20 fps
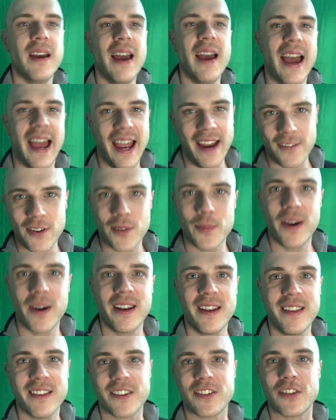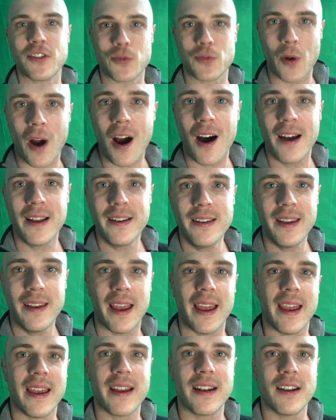Hey everybody, this is Ron,
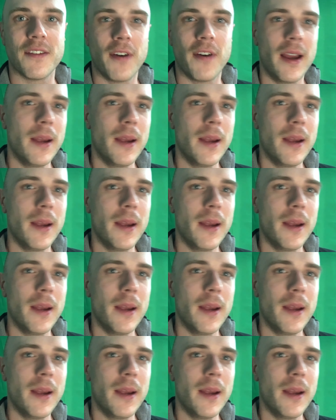and if I'm